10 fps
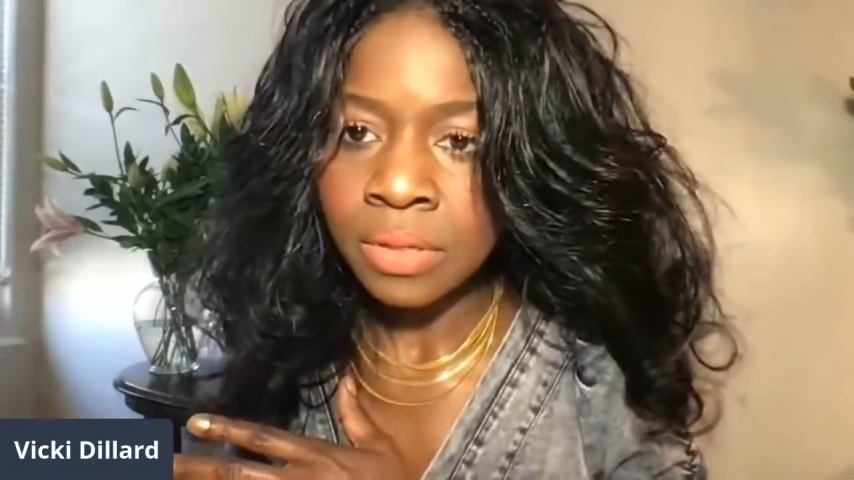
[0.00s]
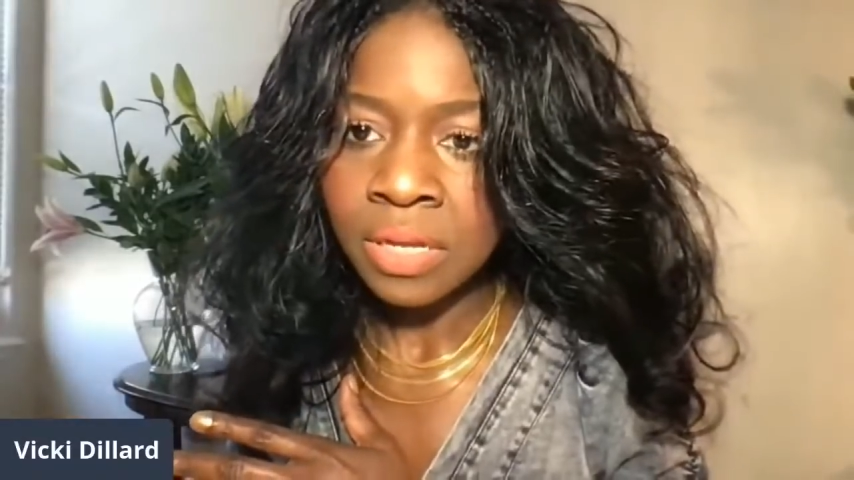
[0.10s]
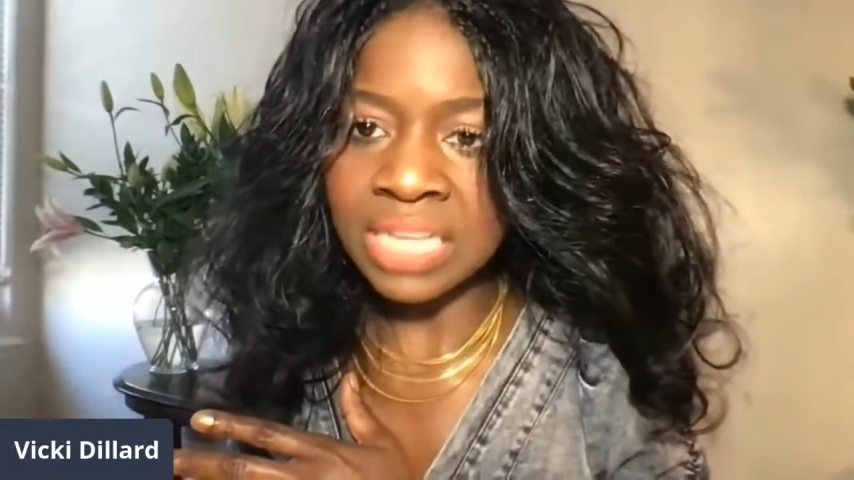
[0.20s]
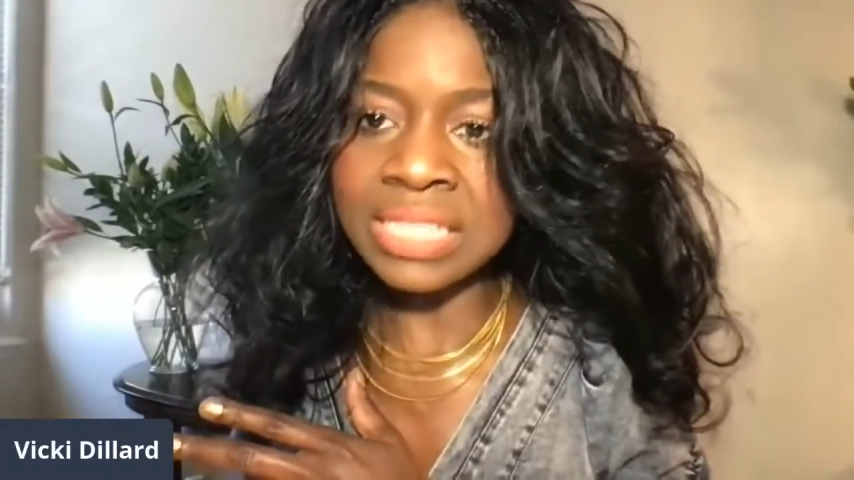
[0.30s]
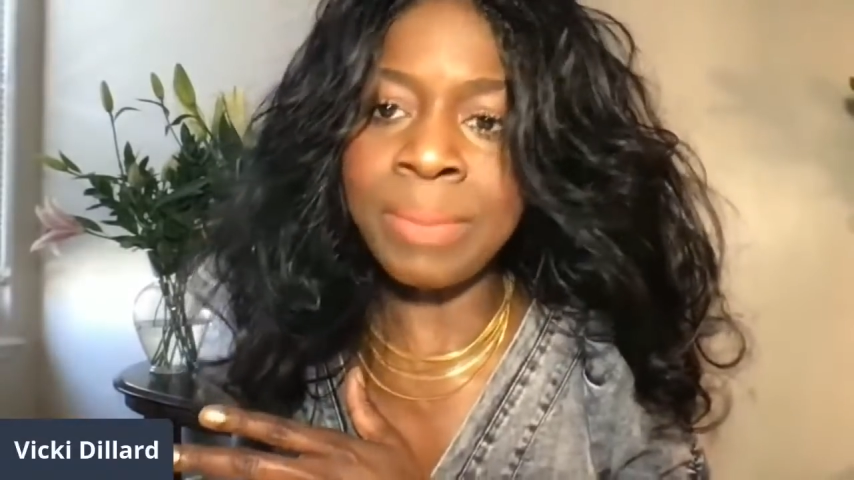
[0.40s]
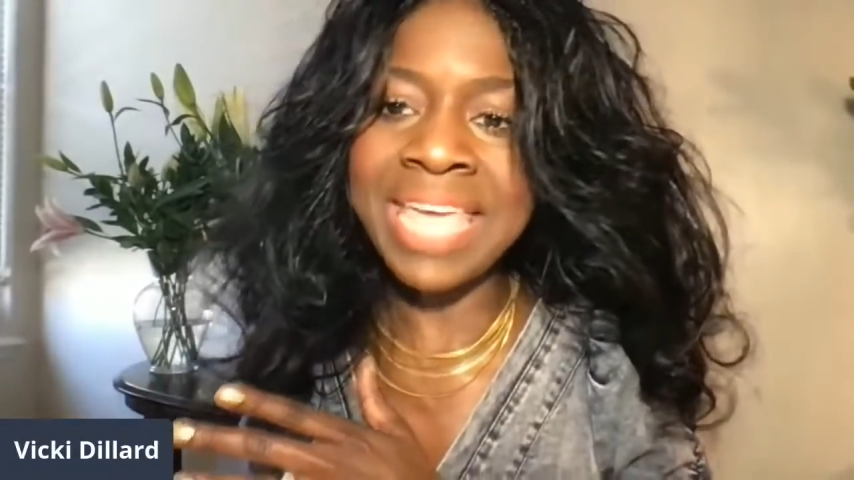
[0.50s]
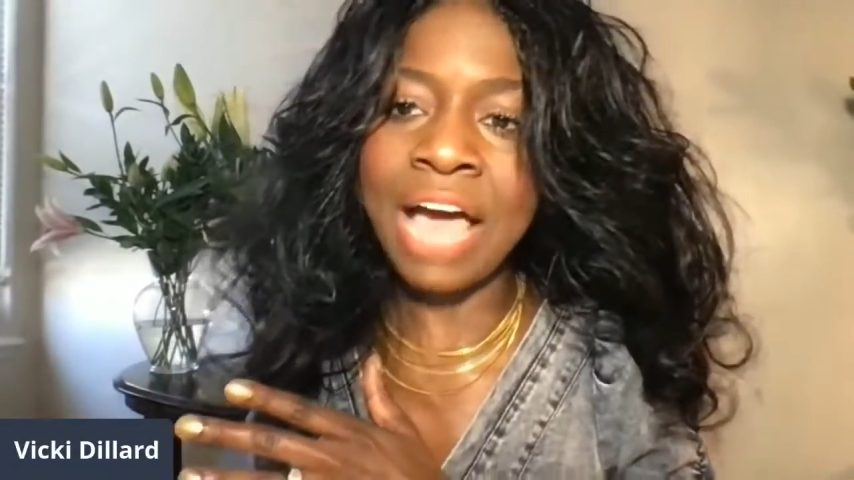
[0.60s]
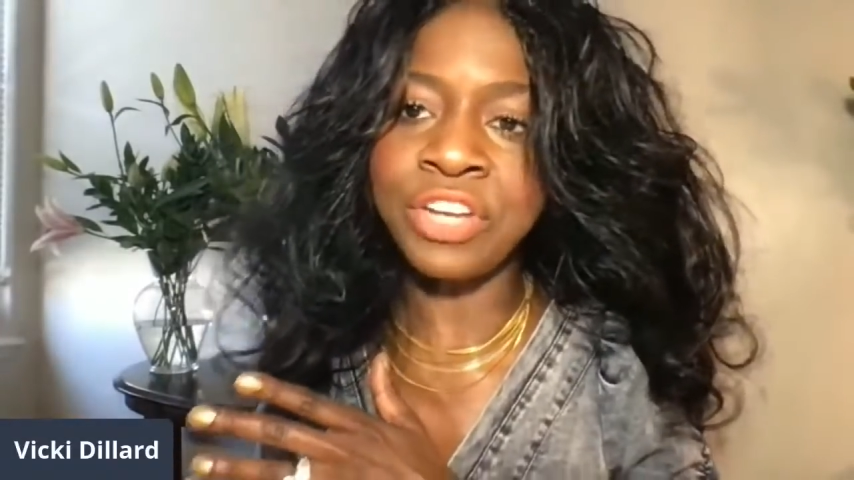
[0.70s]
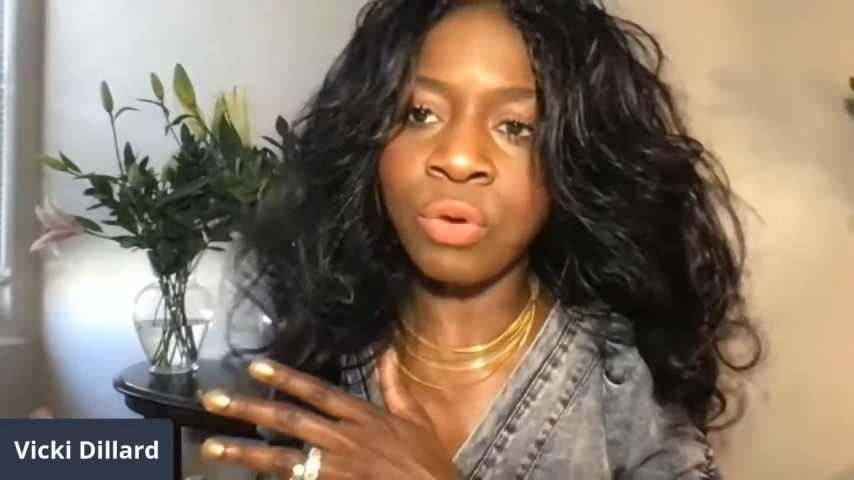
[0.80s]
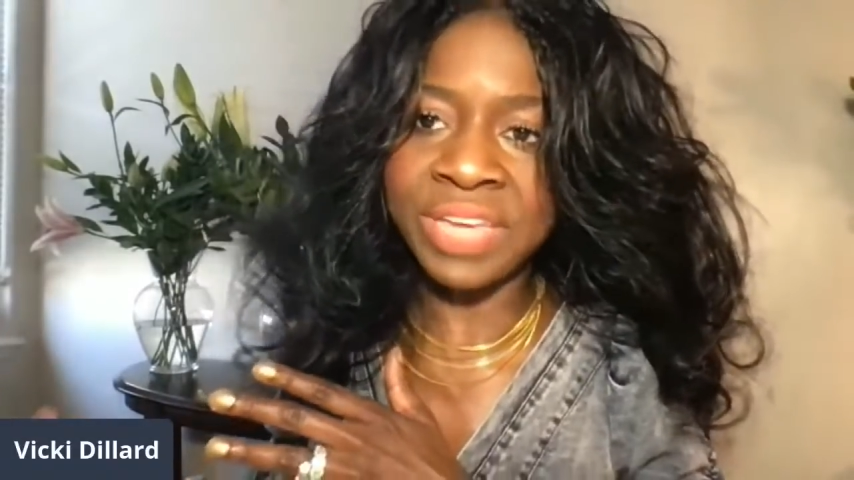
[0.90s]
Because some of
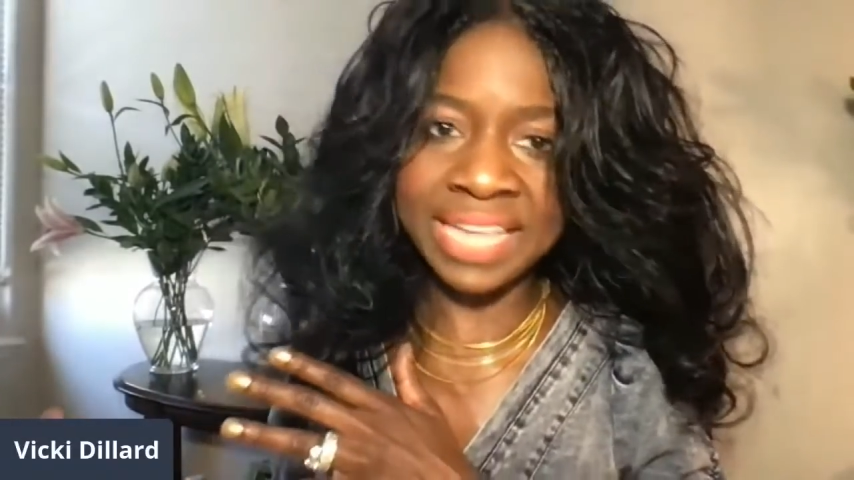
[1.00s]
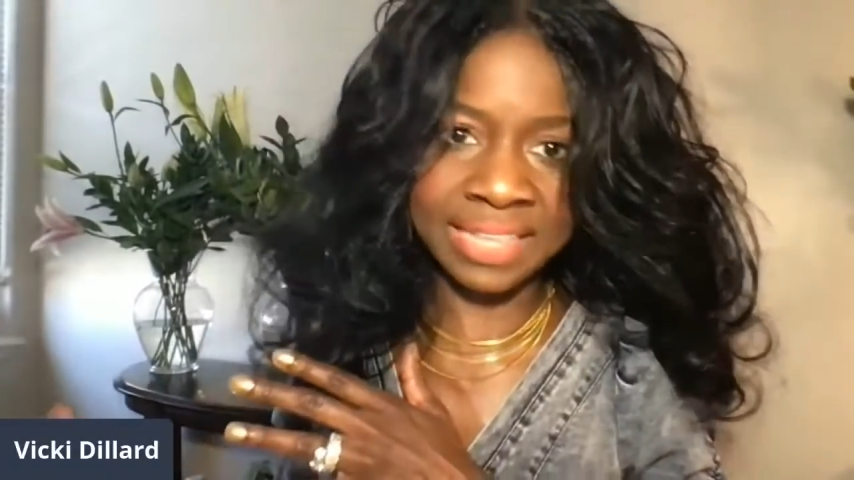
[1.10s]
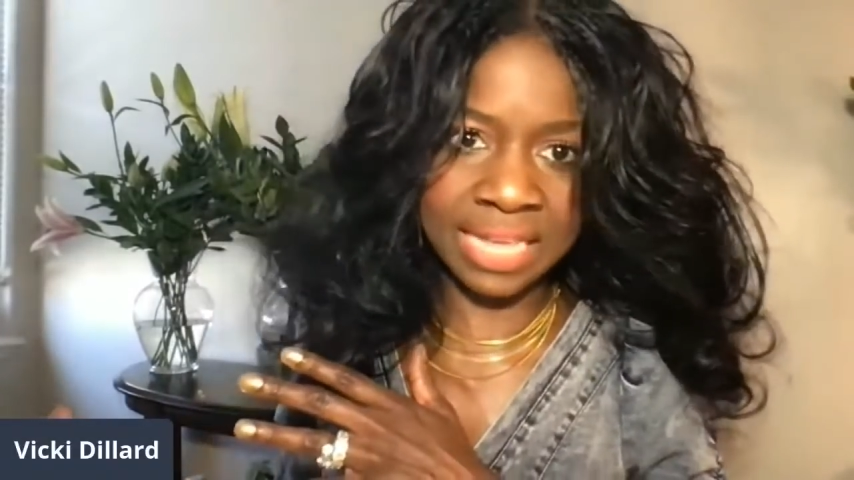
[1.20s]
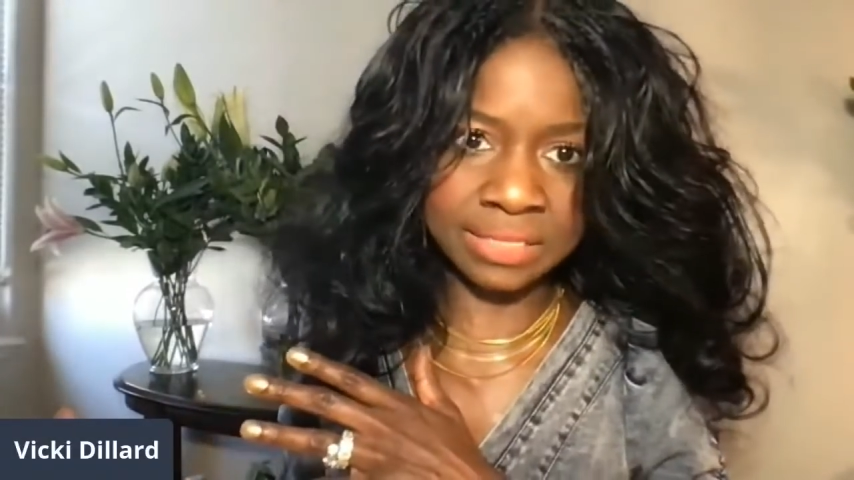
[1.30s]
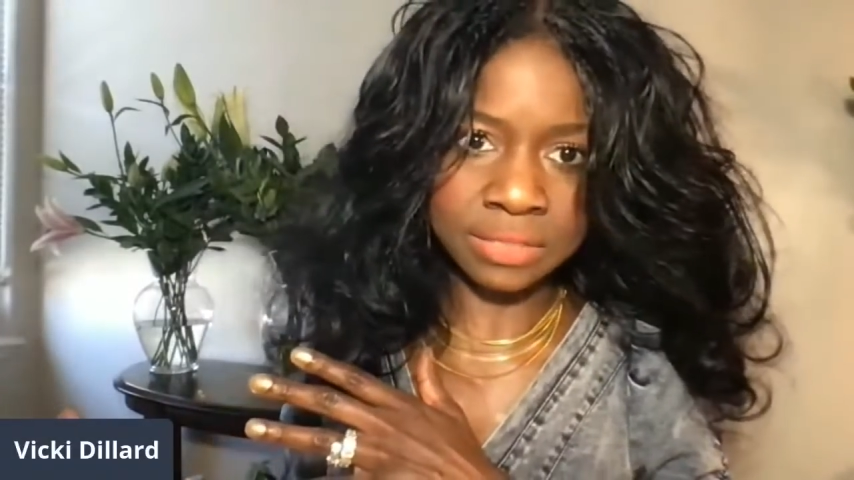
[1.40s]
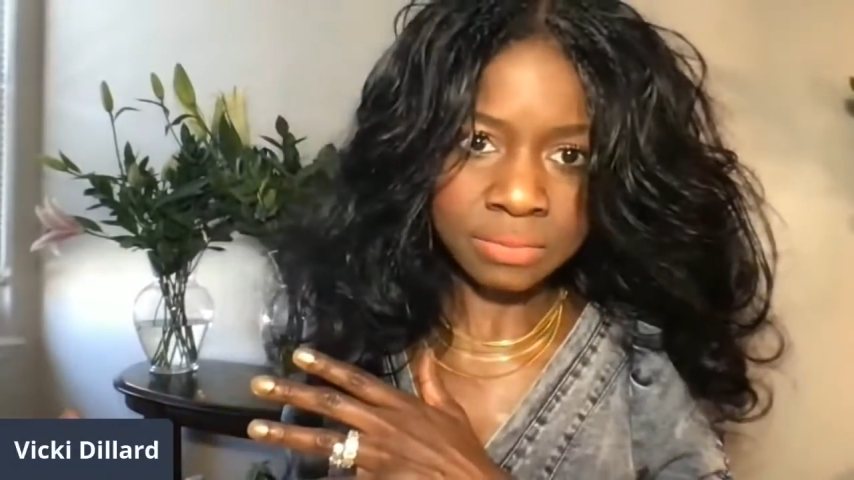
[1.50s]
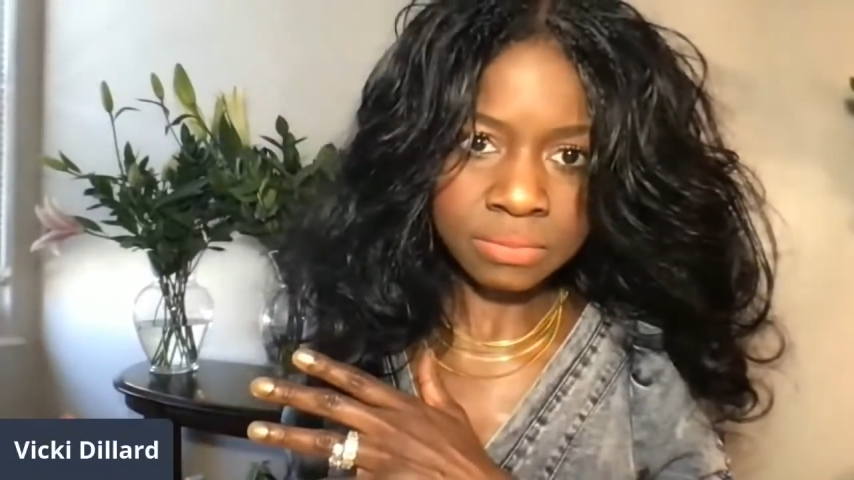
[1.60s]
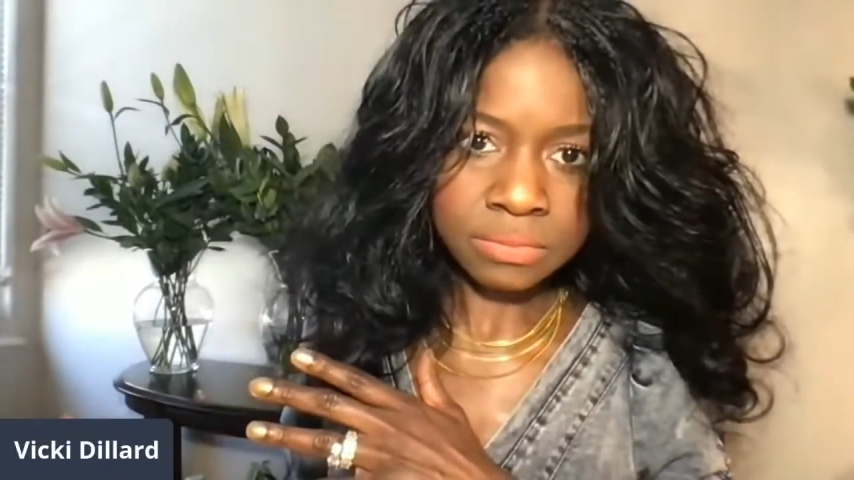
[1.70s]
y'all don't get this.